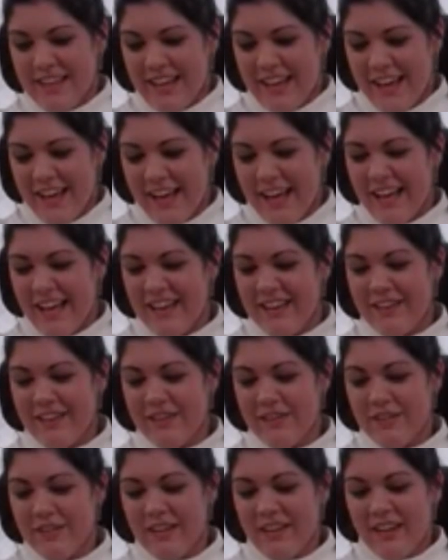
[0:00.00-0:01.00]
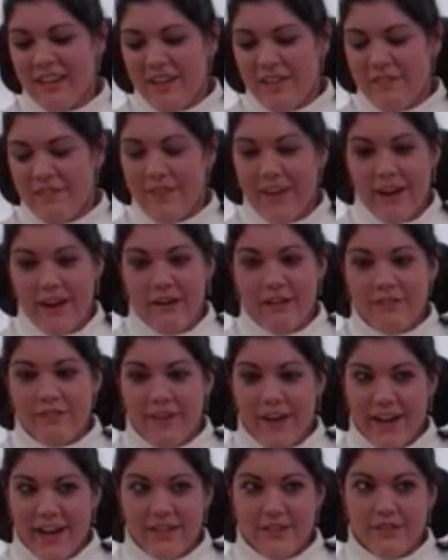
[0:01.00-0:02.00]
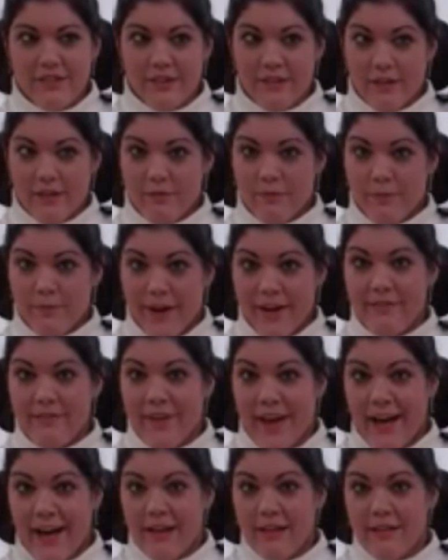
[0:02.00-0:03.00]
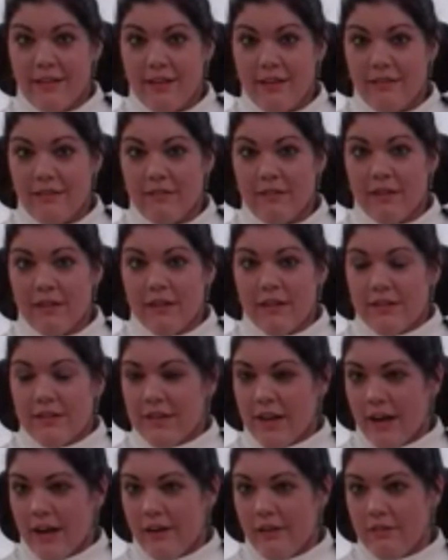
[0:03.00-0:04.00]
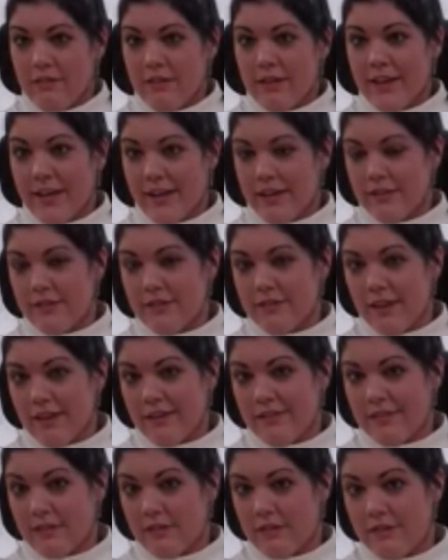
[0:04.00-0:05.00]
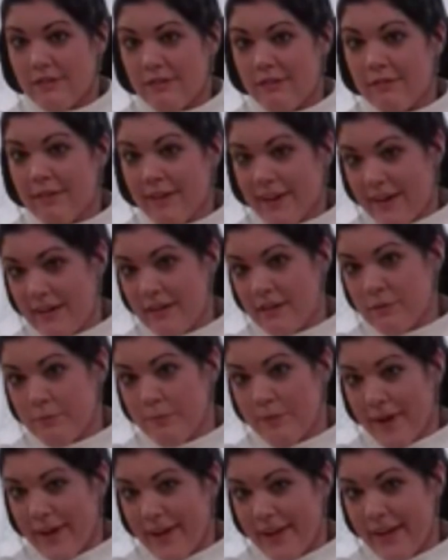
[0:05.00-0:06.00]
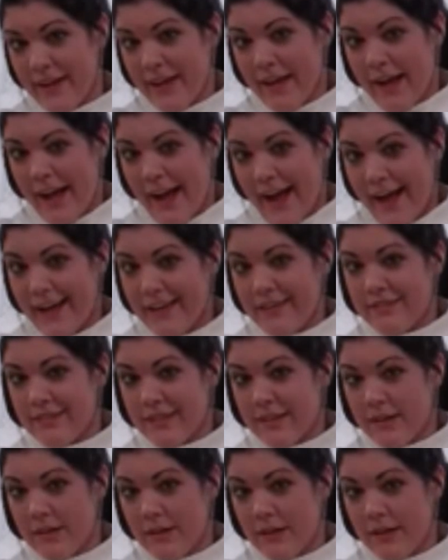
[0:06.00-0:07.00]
it verified sort of my value not only as a student but as an